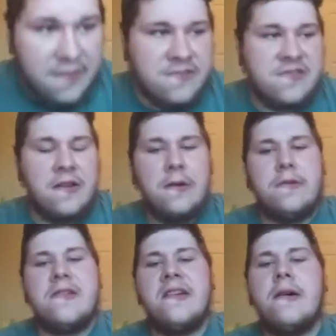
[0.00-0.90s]

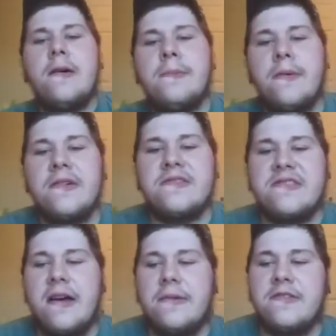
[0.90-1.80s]
So it all boils
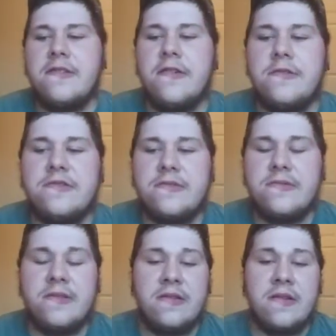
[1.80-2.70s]
down to
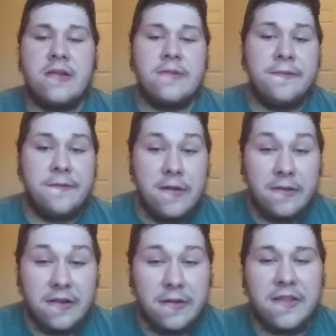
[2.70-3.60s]
those few
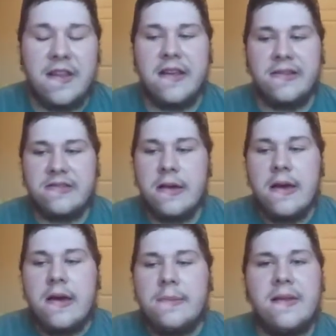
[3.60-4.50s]
little things.
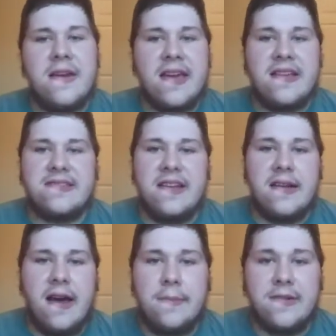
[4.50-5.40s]
But like I said,
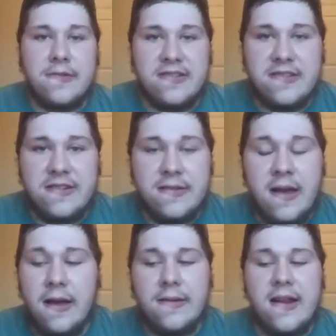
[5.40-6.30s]
I'm a
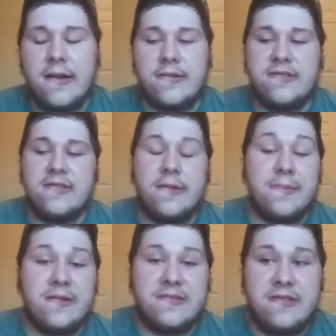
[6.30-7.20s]
not a Grizzly
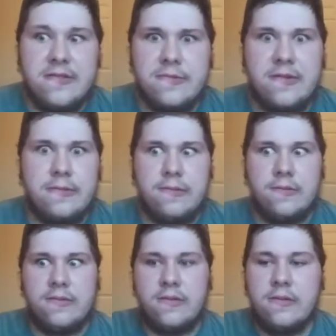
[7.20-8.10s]
dipper, excuse me,
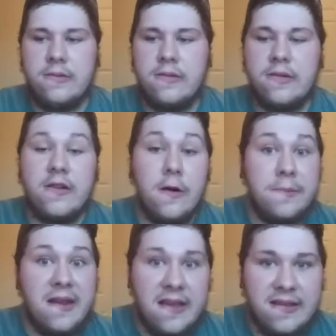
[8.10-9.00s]

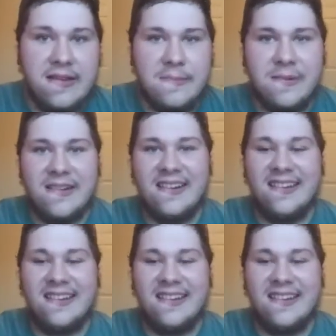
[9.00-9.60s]
Copenhagen dipper.